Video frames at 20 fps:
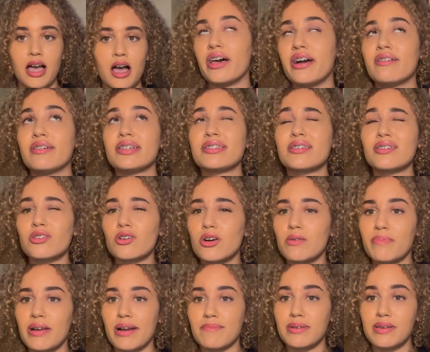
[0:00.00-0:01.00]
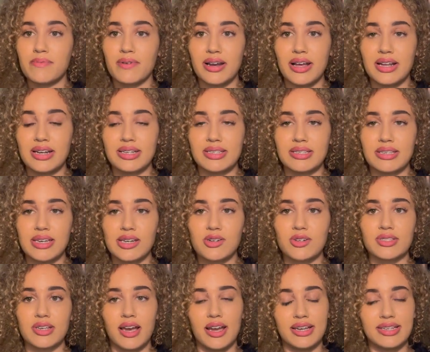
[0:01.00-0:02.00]
There is a lot of black people at LSE
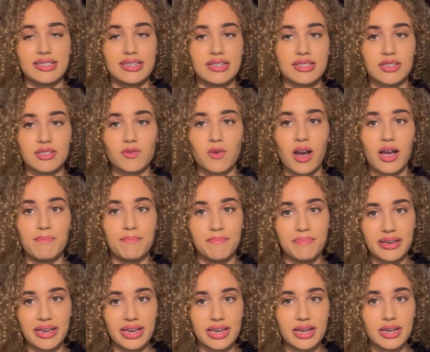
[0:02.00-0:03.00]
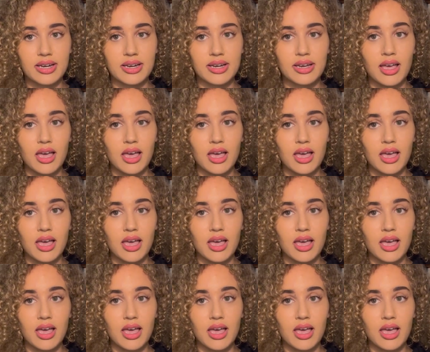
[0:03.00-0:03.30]
because our ACS is quite big,